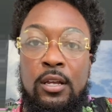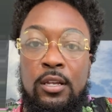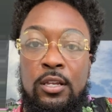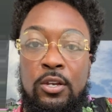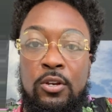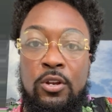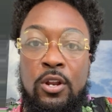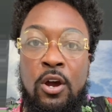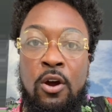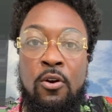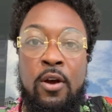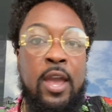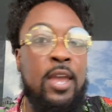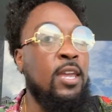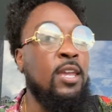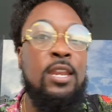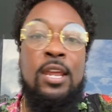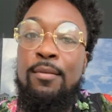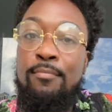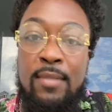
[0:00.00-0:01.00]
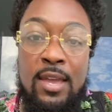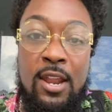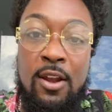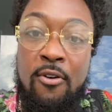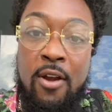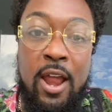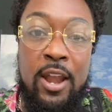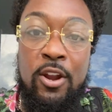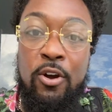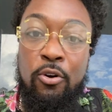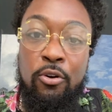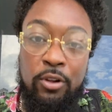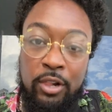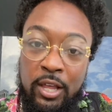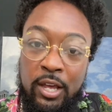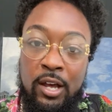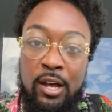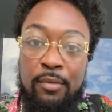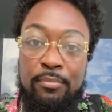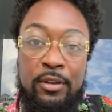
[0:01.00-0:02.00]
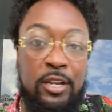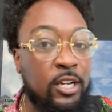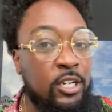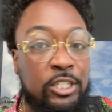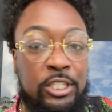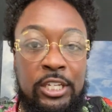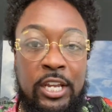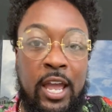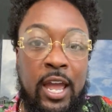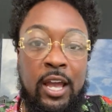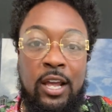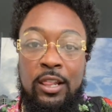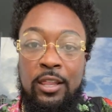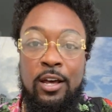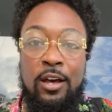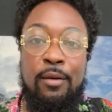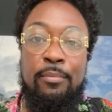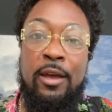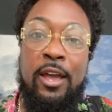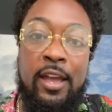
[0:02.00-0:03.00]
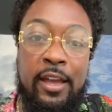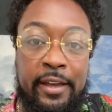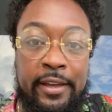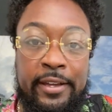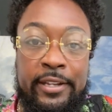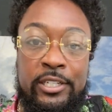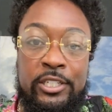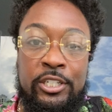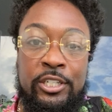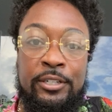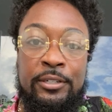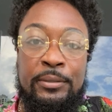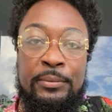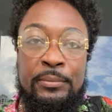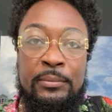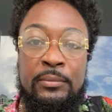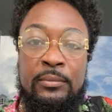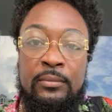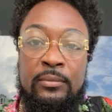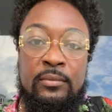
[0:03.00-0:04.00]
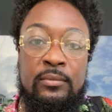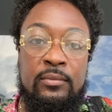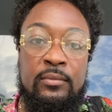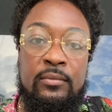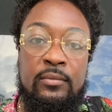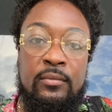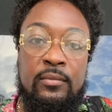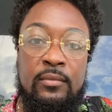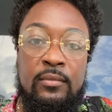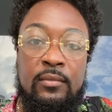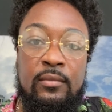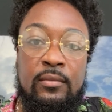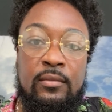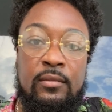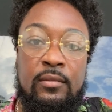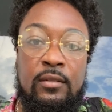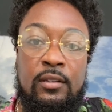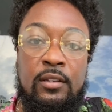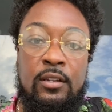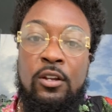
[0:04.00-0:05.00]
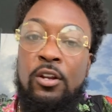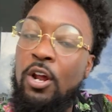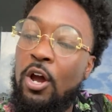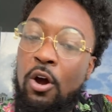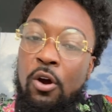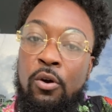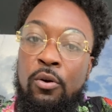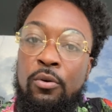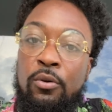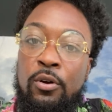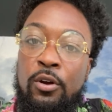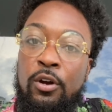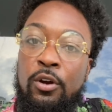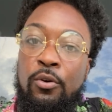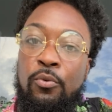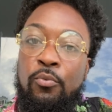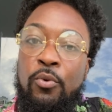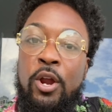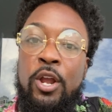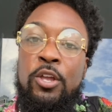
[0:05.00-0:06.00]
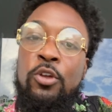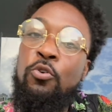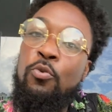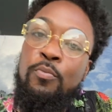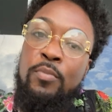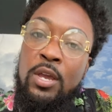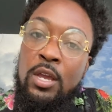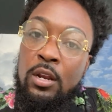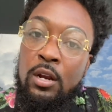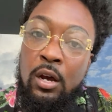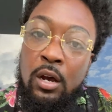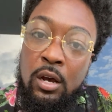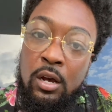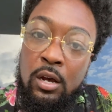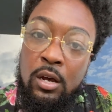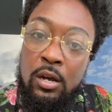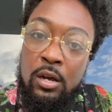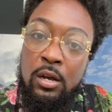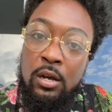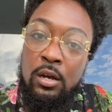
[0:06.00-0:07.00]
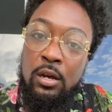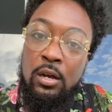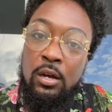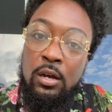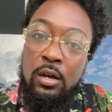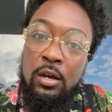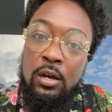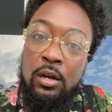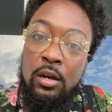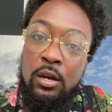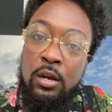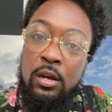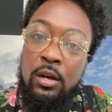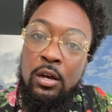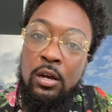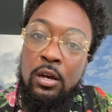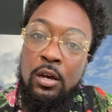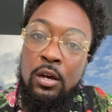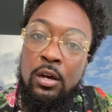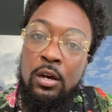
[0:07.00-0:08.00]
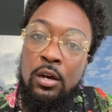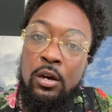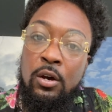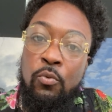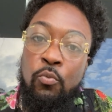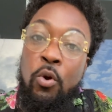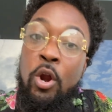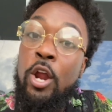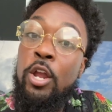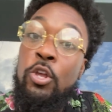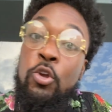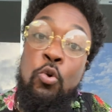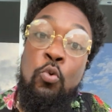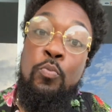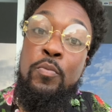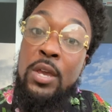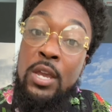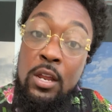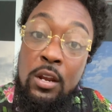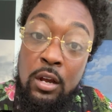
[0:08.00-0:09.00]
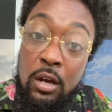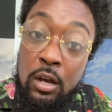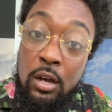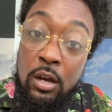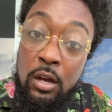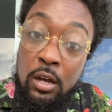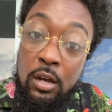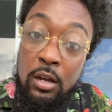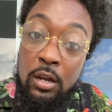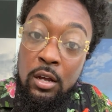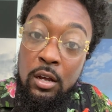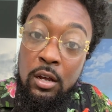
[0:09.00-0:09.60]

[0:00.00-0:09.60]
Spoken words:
and you didn't meet her at no club because she ain't club age. Where you meet her. Where you meet her.